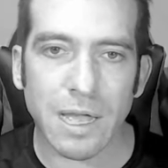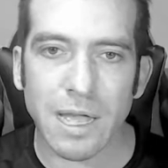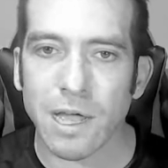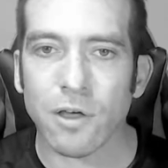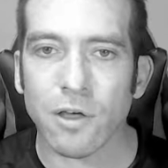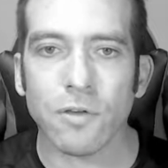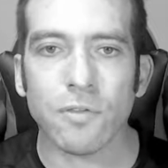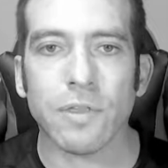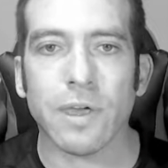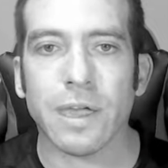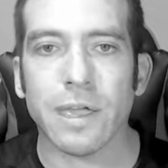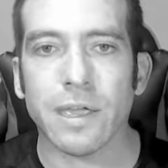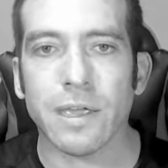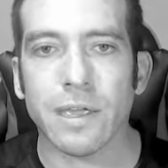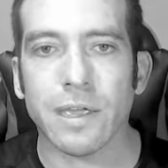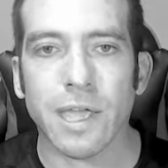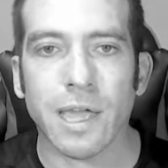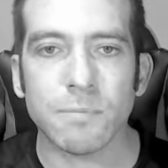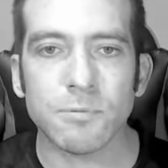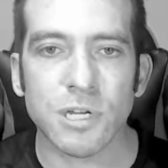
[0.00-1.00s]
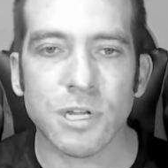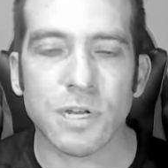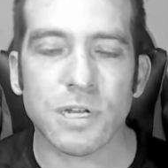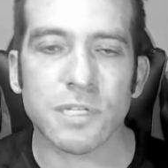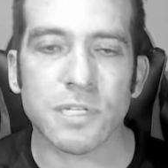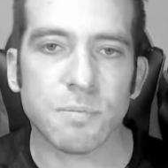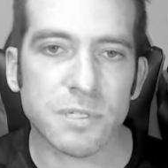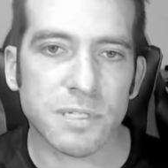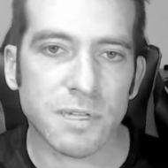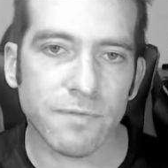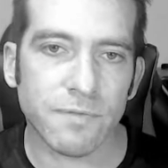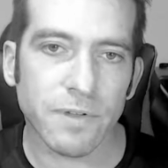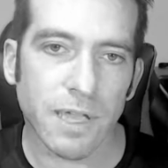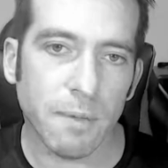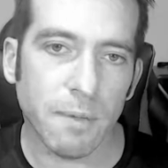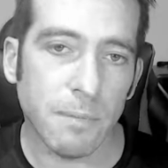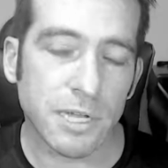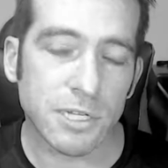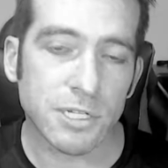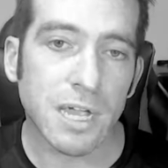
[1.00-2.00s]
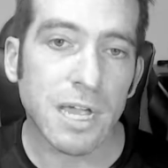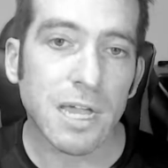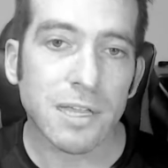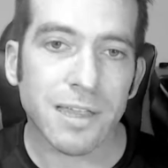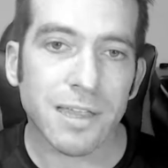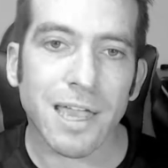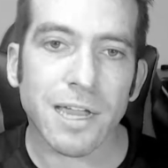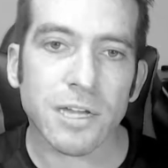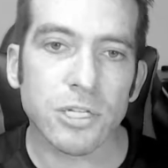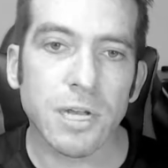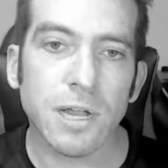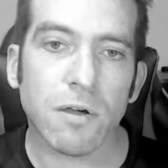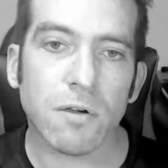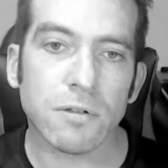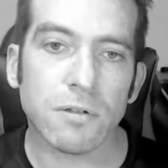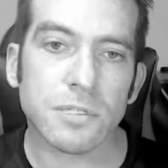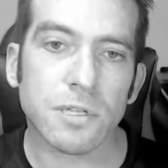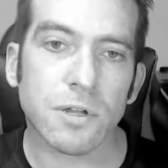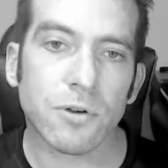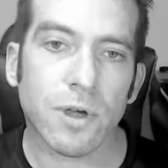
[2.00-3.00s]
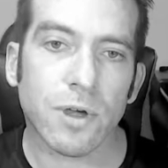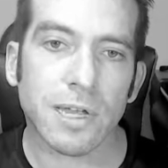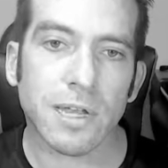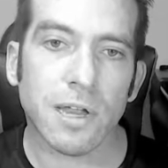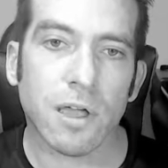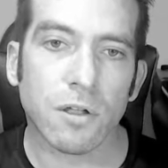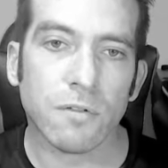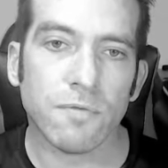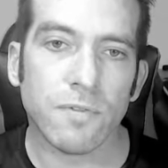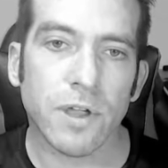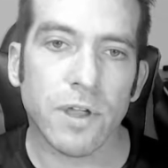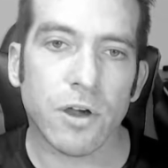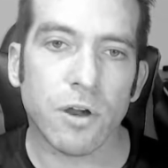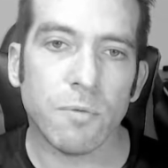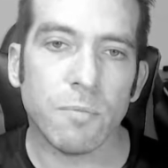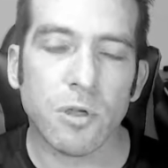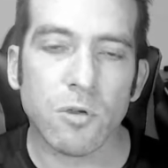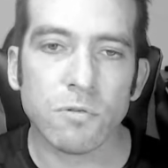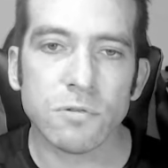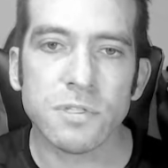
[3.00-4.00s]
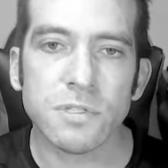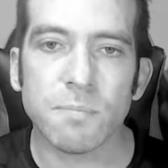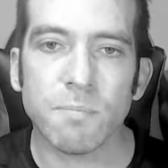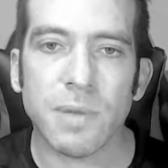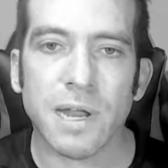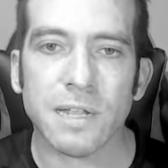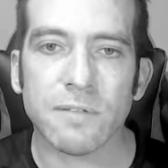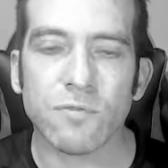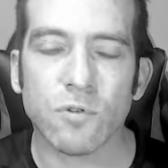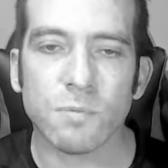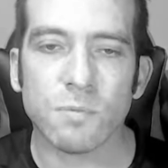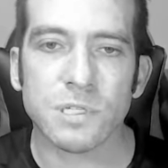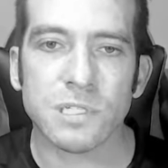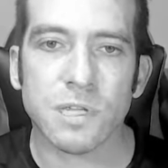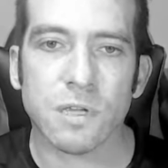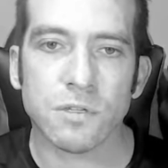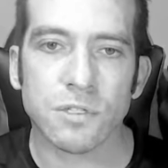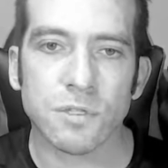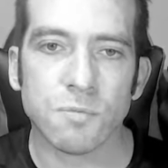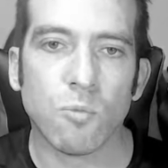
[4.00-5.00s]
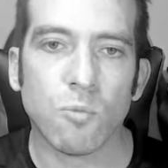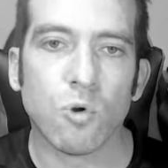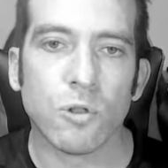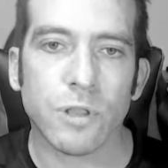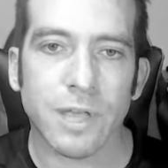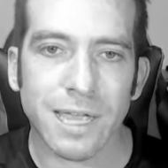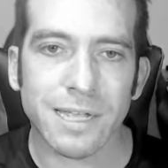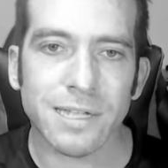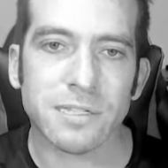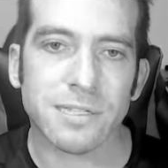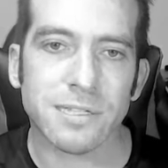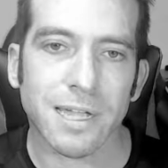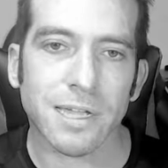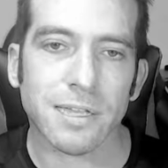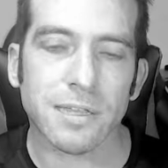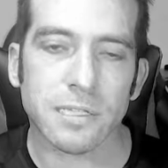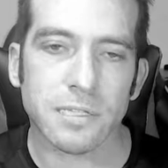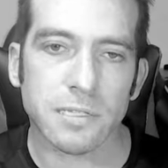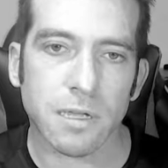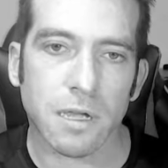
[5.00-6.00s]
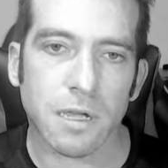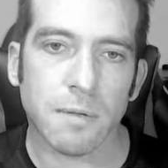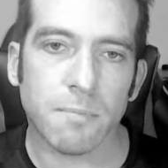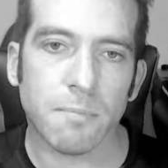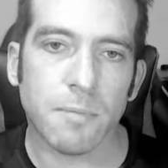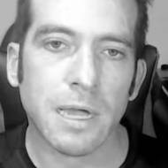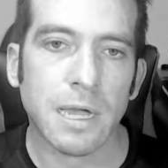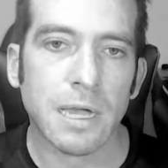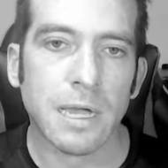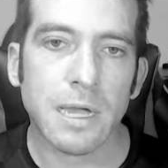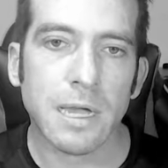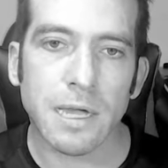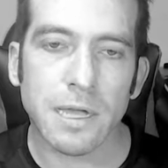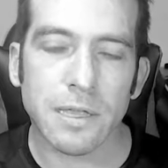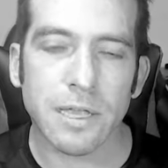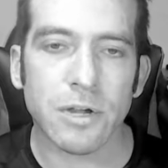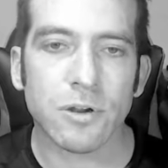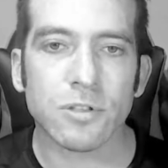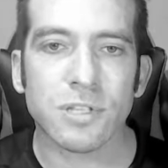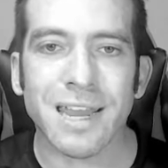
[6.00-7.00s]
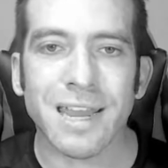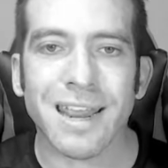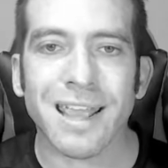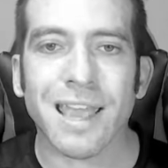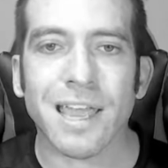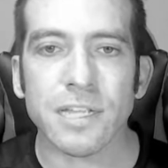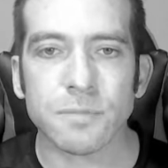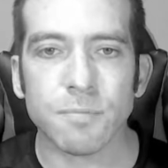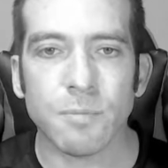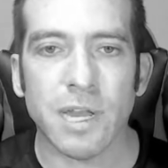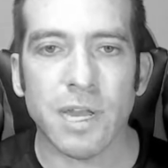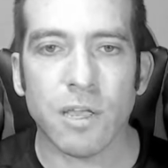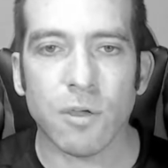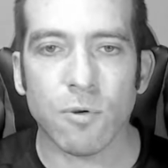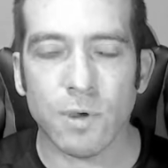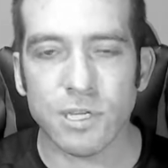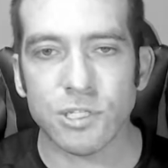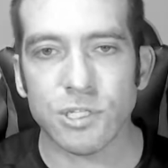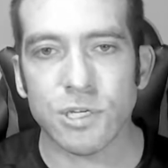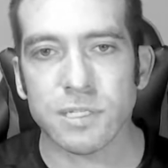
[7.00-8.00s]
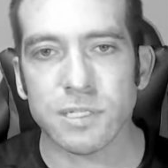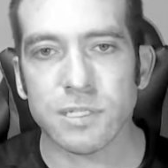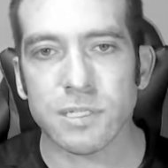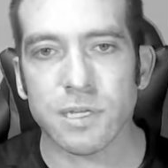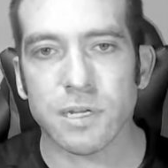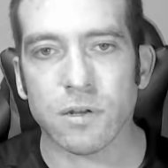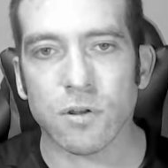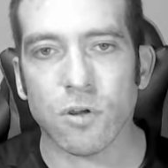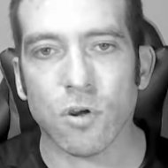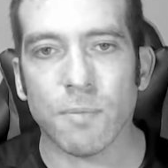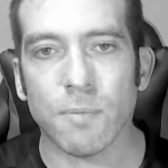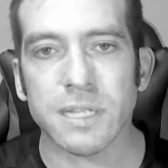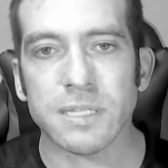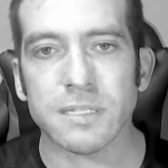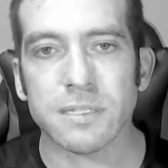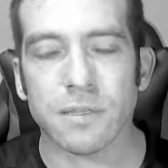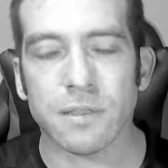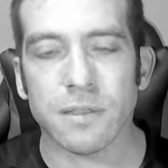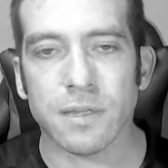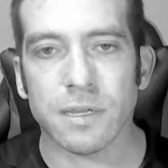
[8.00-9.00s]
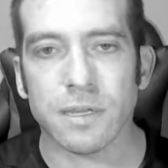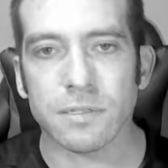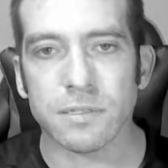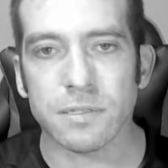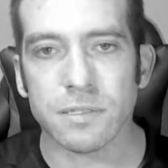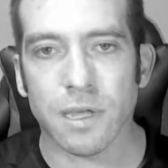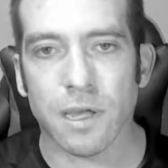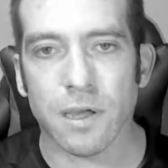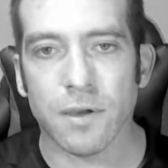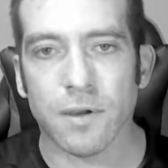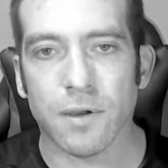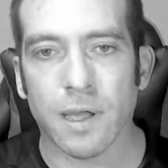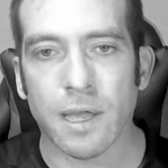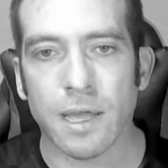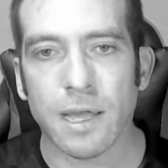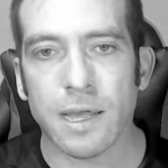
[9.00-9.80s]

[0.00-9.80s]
how they captured a specific image, they actually answer right now on Vero. Because the platform is so small, they can take the time. They're not getting as many questions and comments and things. So